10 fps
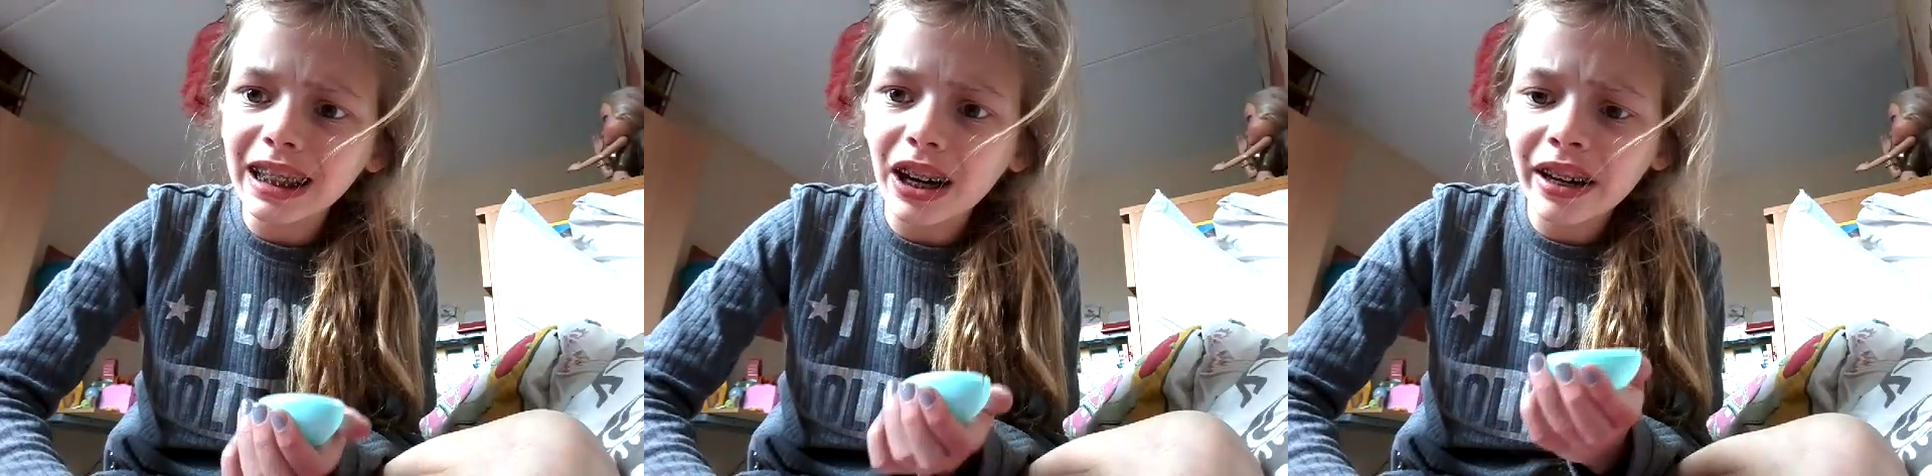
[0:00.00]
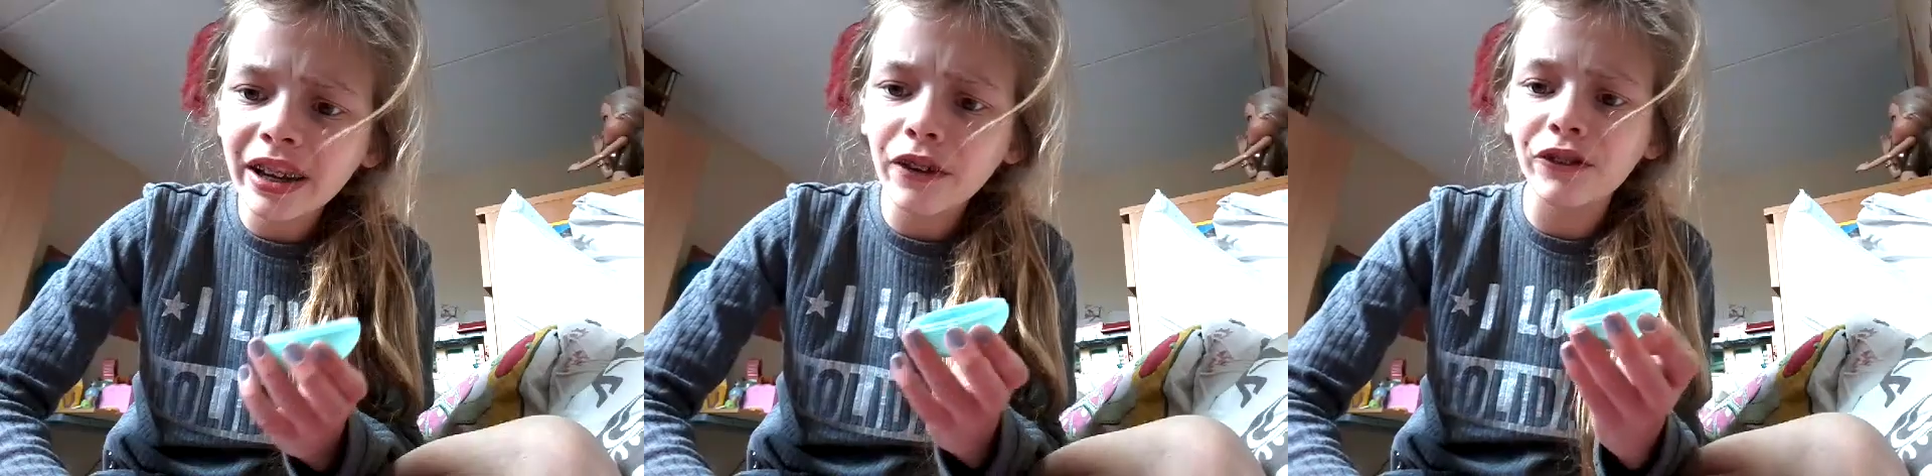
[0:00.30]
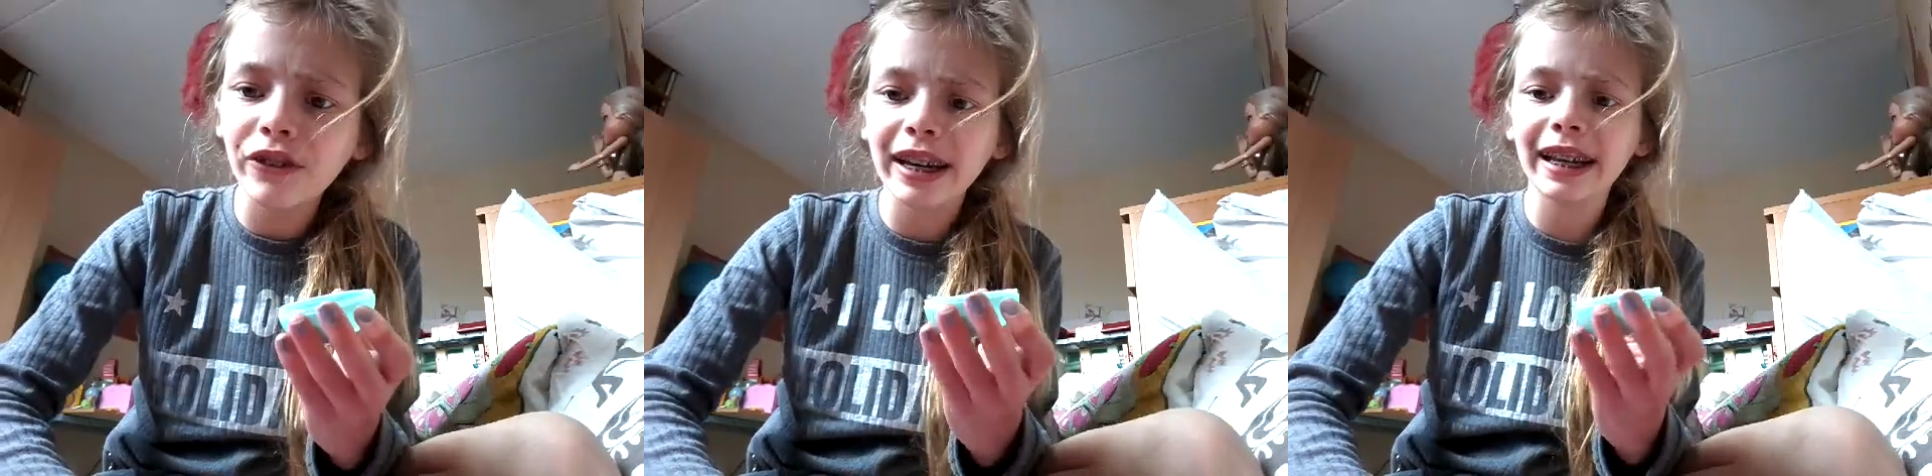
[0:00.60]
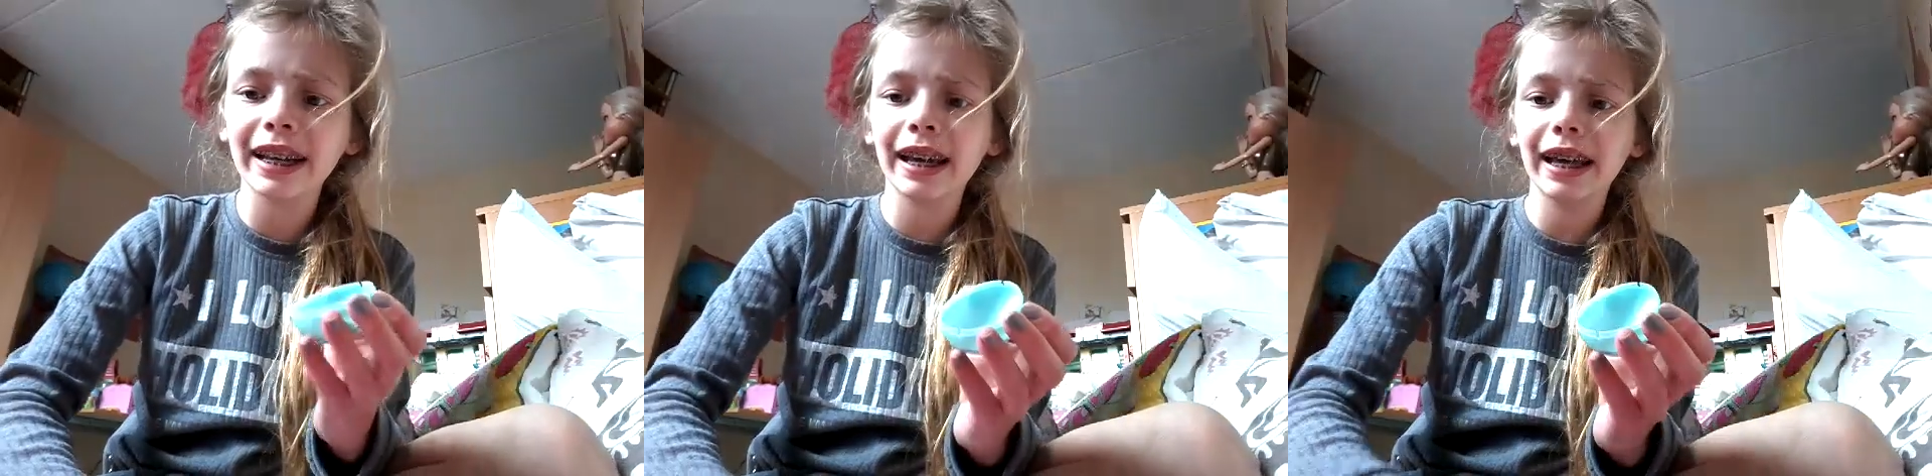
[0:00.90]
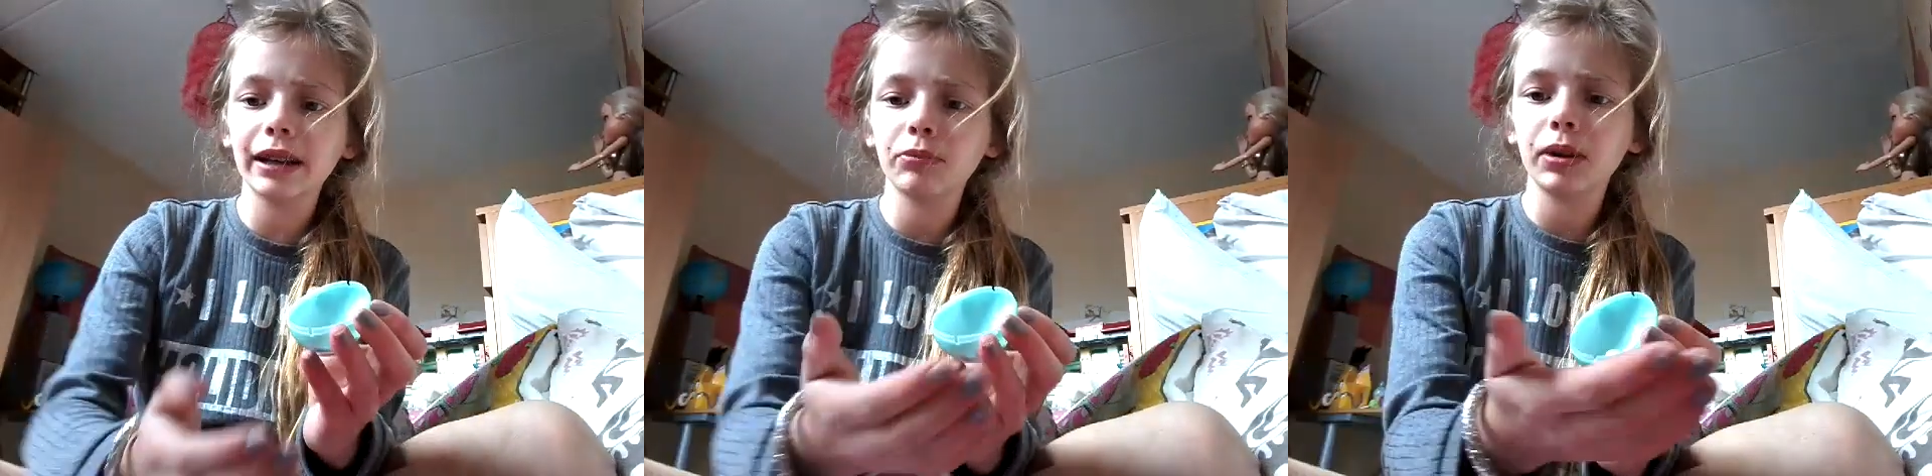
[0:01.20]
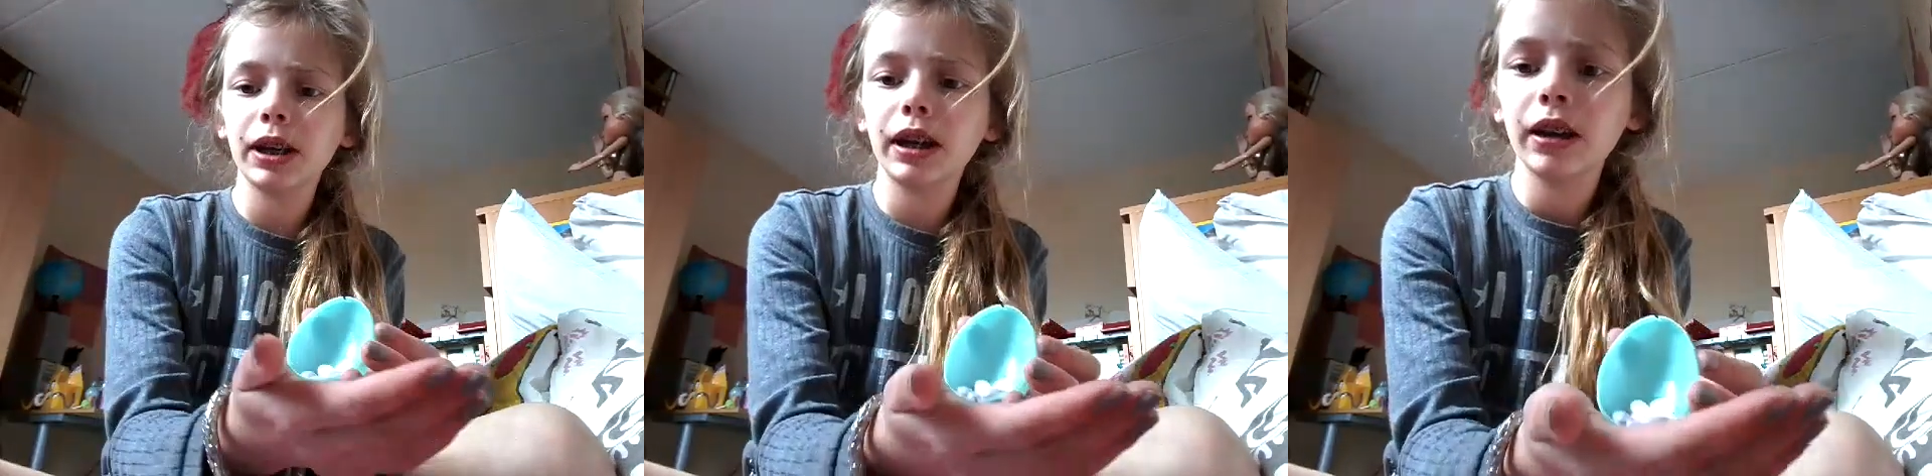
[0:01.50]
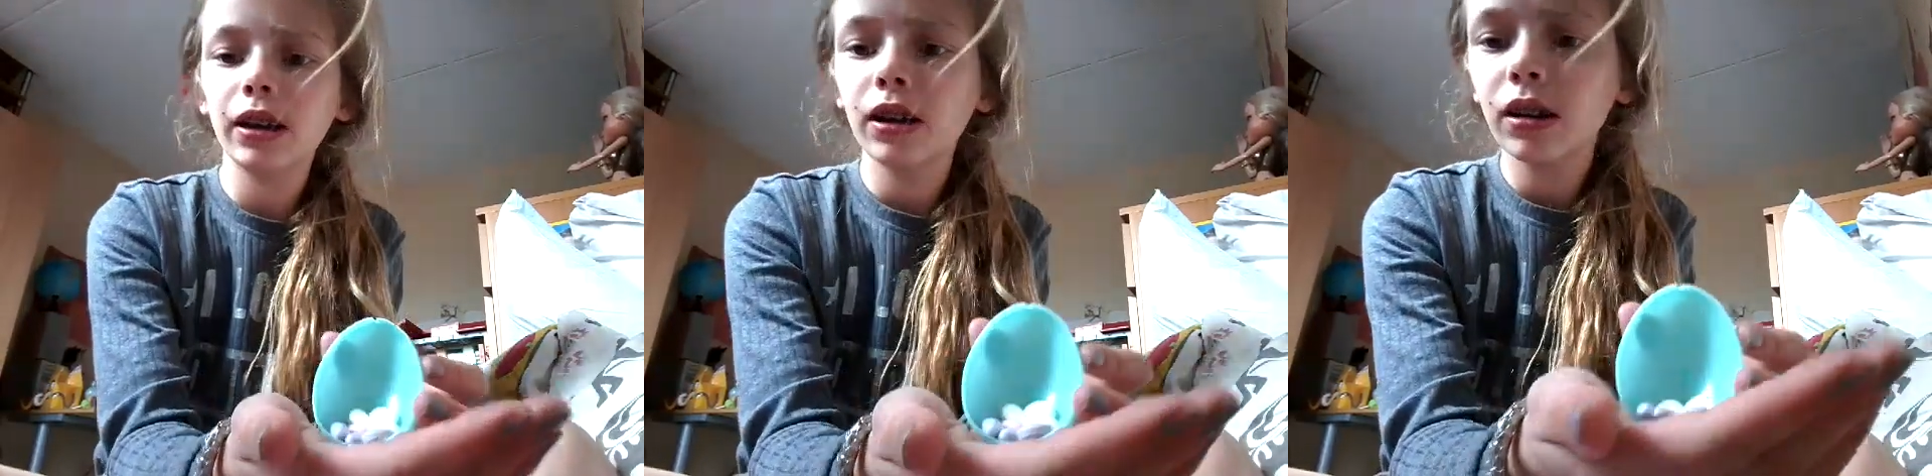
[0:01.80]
Are you freaking kidding me?